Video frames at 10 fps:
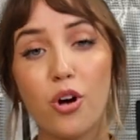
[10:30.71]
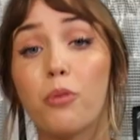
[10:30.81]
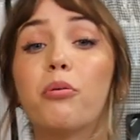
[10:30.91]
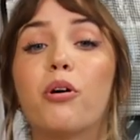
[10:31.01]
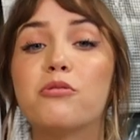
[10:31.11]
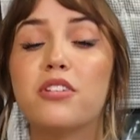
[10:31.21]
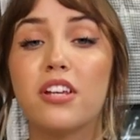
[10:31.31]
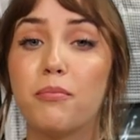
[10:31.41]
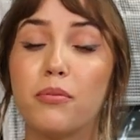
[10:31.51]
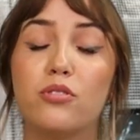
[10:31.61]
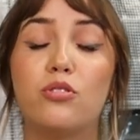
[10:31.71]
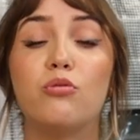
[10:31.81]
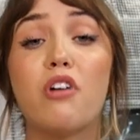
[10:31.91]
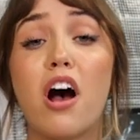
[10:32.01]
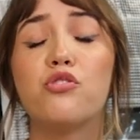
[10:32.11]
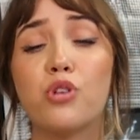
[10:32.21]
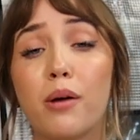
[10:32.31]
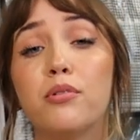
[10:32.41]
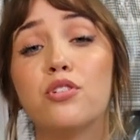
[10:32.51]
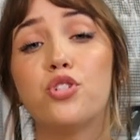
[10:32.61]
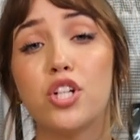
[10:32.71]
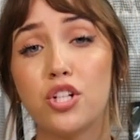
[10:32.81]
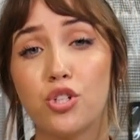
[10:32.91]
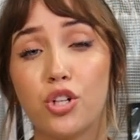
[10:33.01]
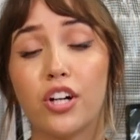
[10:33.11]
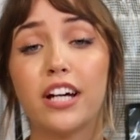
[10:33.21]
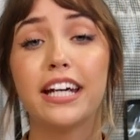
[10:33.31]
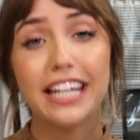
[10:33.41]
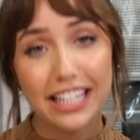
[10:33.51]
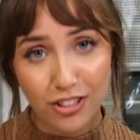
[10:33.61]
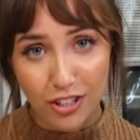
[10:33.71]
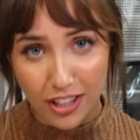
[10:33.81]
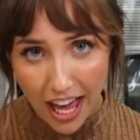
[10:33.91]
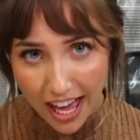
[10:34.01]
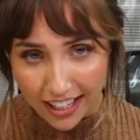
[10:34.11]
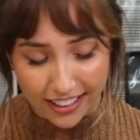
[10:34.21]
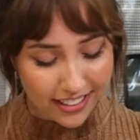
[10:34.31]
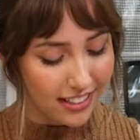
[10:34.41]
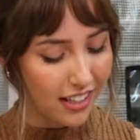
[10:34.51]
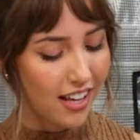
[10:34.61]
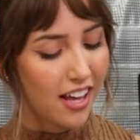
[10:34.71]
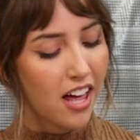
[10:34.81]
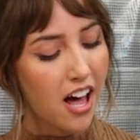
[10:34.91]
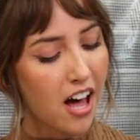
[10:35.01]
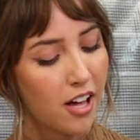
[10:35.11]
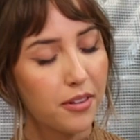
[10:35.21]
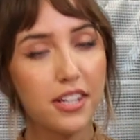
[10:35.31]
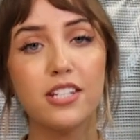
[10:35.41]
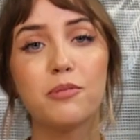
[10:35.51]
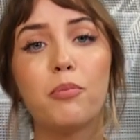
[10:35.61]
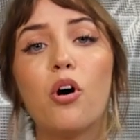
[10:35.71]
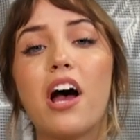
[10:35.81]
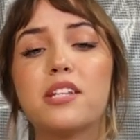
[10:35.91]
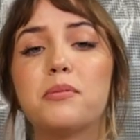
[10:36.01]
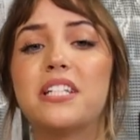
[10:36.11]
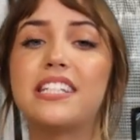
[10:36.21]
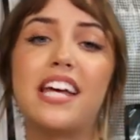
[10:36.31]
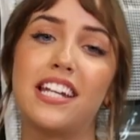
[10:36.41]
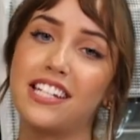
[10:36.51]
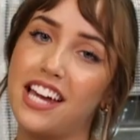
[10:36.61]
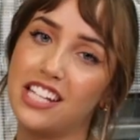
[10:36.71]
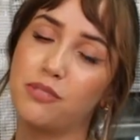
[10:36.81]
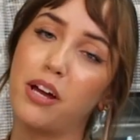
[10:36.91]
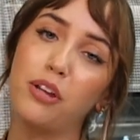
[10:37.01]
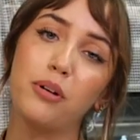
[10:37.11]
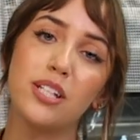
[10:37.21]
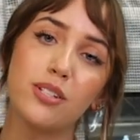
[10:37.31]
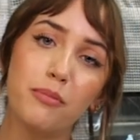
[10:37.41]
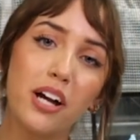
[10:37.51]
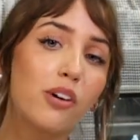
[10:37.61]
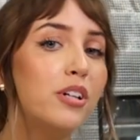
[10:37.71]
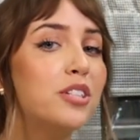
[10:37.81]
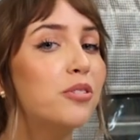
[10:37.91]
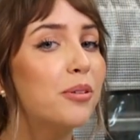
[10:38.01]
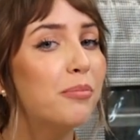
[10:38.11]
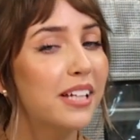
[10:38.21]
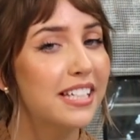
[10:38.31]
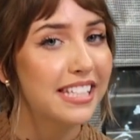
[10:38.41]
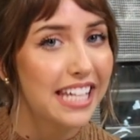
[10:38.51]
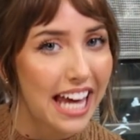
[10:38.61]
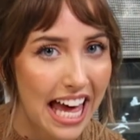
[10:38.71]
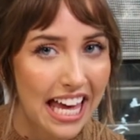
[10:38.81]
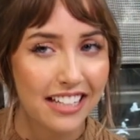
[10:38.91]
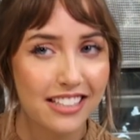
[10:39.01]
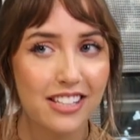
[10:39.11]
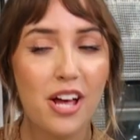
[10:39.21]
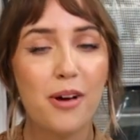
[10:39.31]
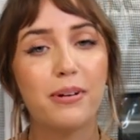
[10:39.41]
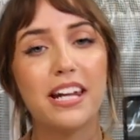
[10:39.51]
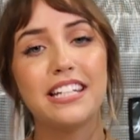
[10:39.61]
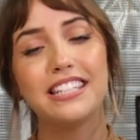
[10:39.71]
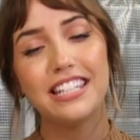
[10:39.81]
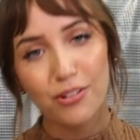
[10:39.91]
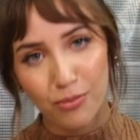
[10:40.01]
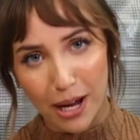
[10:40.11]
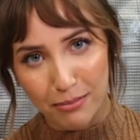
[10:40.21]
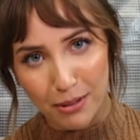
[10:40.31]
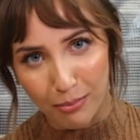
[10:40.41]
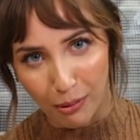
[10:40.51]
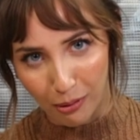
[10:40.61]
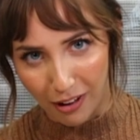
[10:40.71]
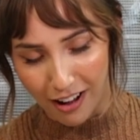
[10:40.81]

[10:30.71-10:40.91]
pro tip, do not drop your ginger into the eggs. This bowl has been sanitized, by the way, so I'm not going to replace the eggs, but I did wipe the bowl off.